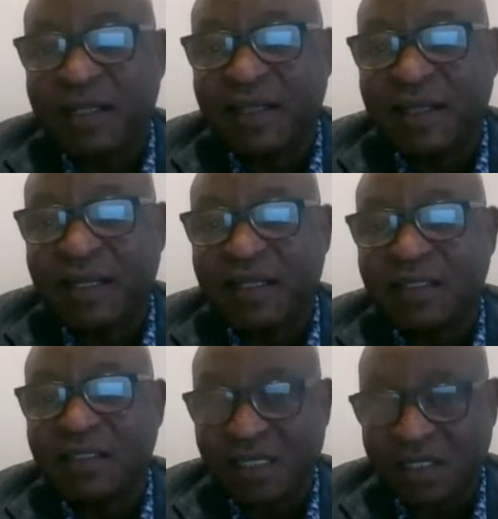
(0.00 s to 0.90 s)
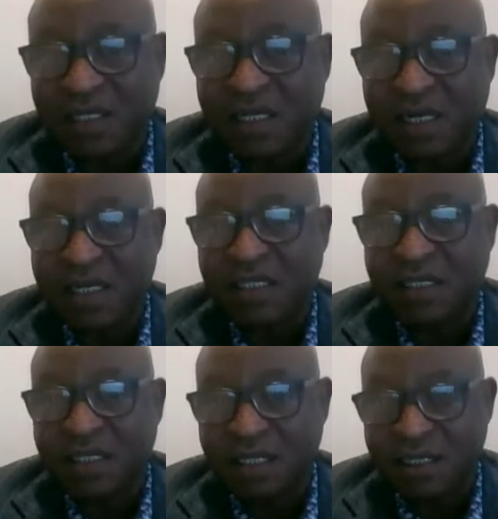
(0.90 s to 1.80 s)
the trade secrets,
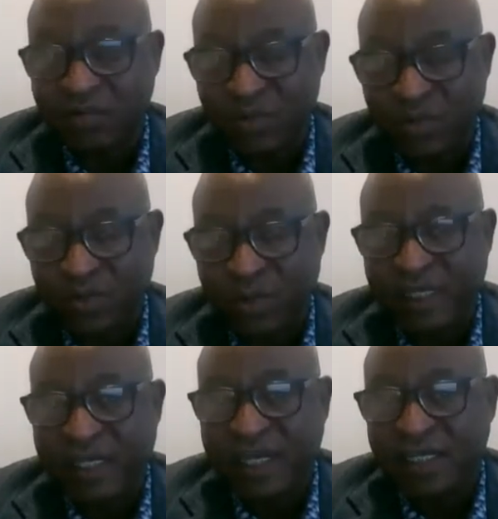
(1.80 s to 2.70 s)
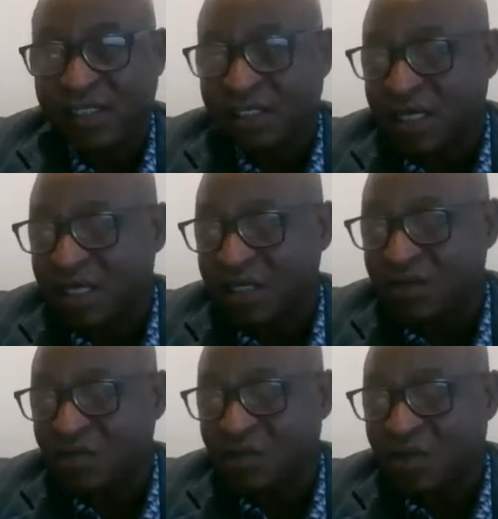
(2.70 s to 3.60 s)
the patent
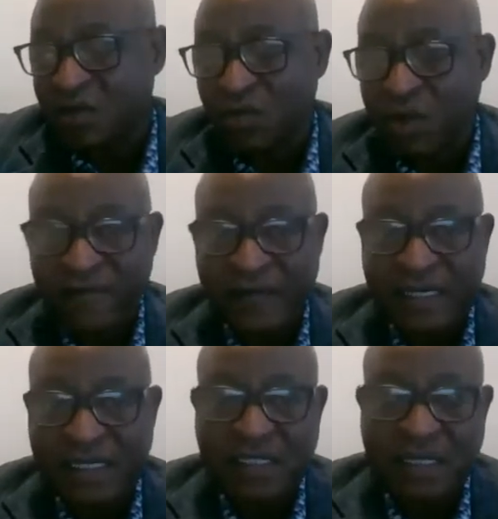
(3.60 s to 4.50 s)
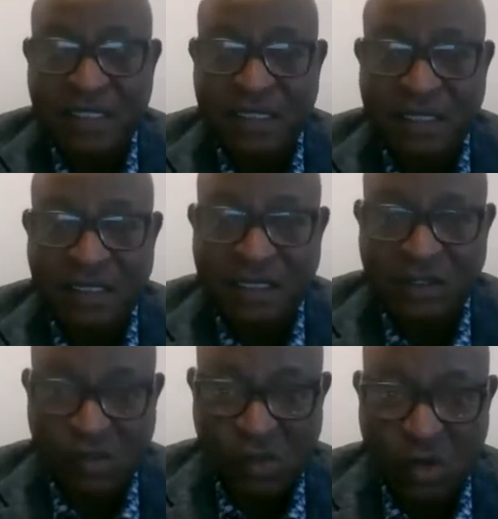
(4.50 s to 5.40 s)
waivers,
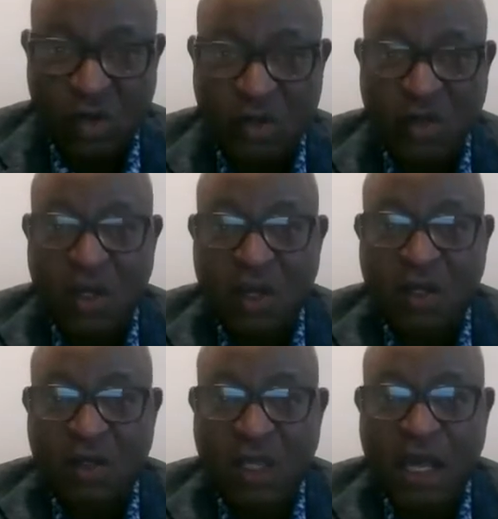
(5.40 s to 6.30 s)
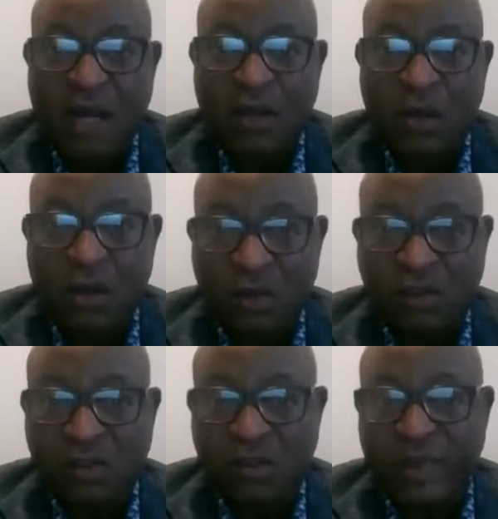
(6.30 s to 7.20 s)
and so on, they are
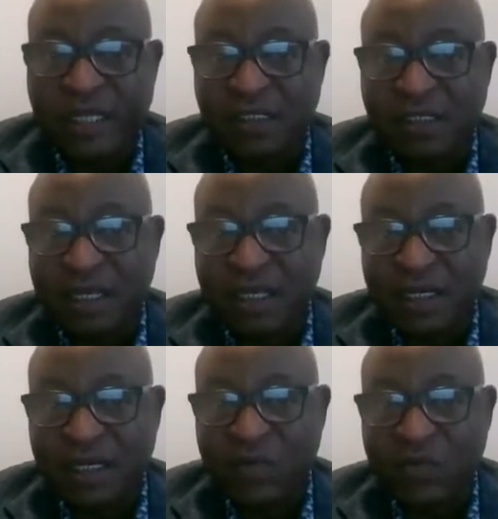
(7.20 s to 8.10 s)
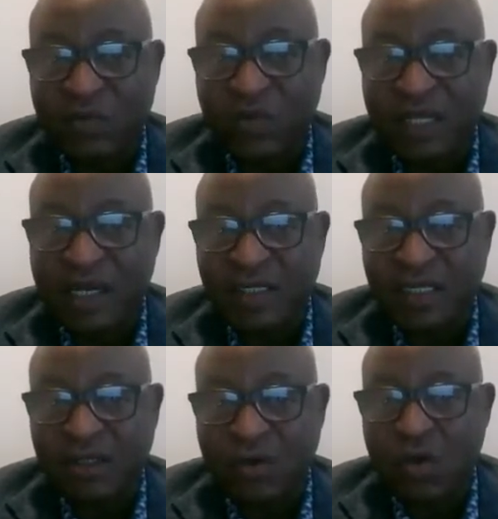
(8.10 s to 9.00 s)
good, but without
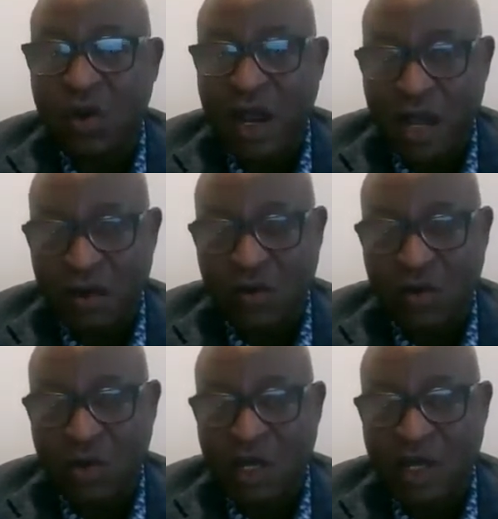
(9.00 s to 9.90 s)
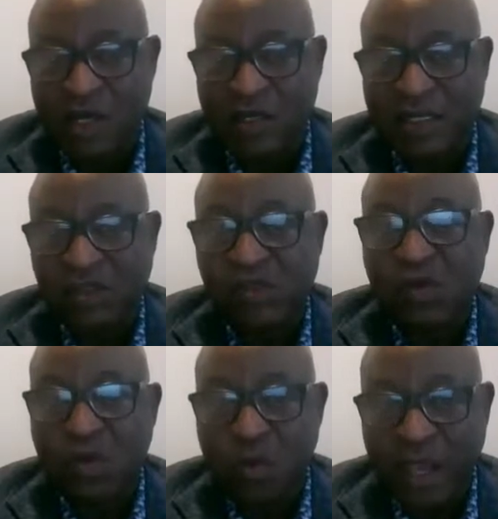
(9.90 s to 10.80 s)
the know-how, there's
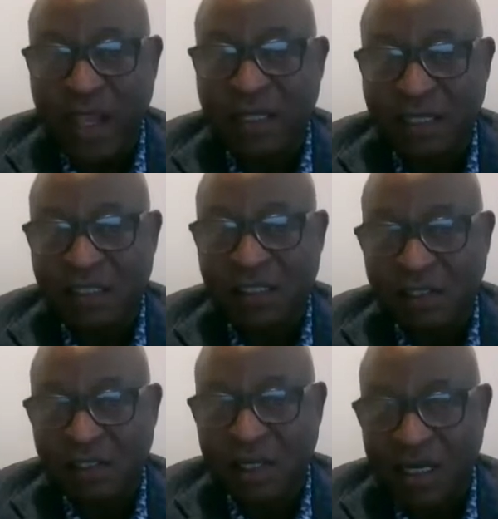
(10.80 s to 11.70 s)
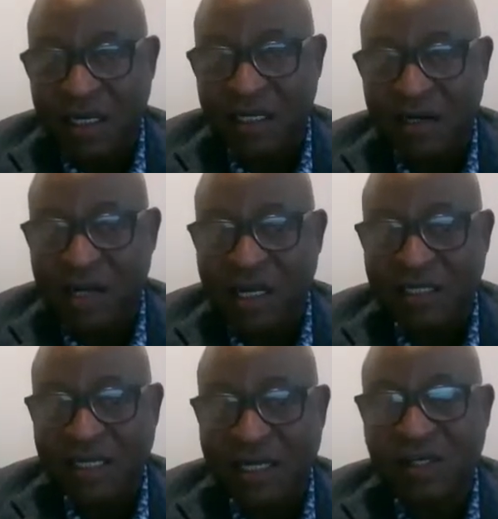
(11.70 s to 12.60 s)
no way this
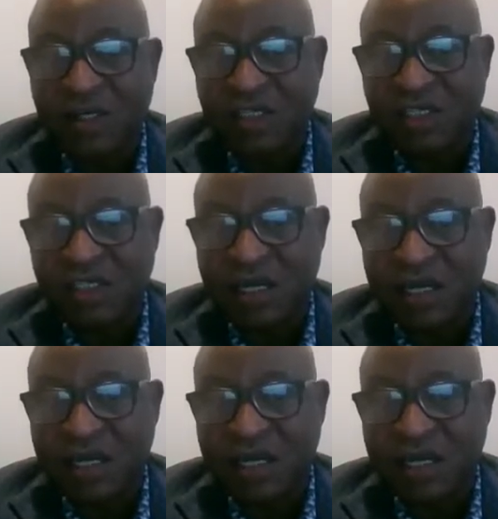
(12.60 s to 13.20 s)
technology,